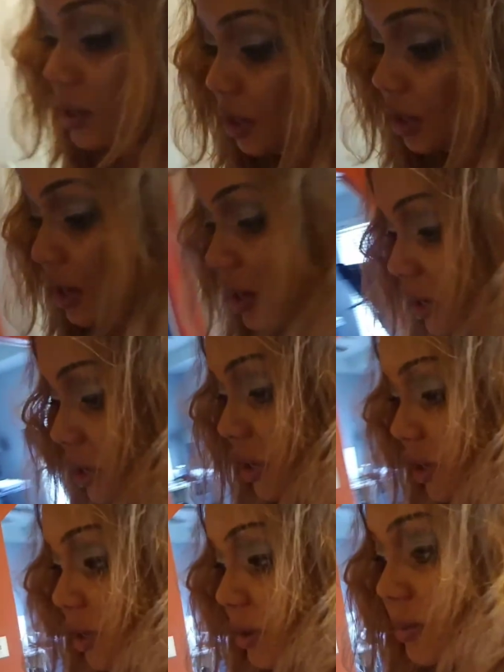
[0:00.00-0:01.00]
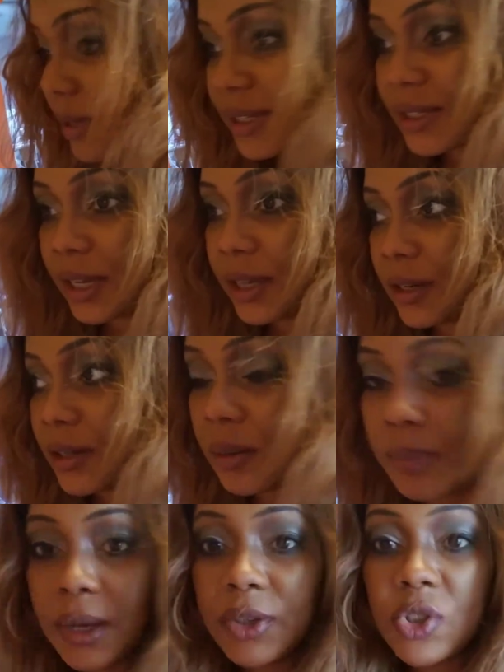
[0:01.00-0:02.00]
I am excited
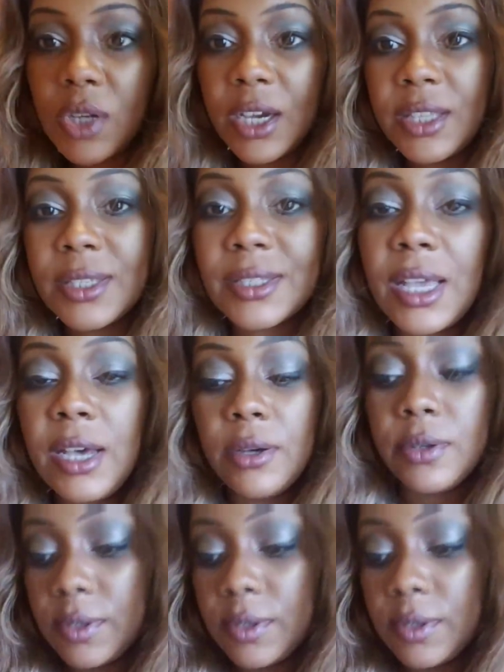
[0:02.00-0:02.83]
about trying this out.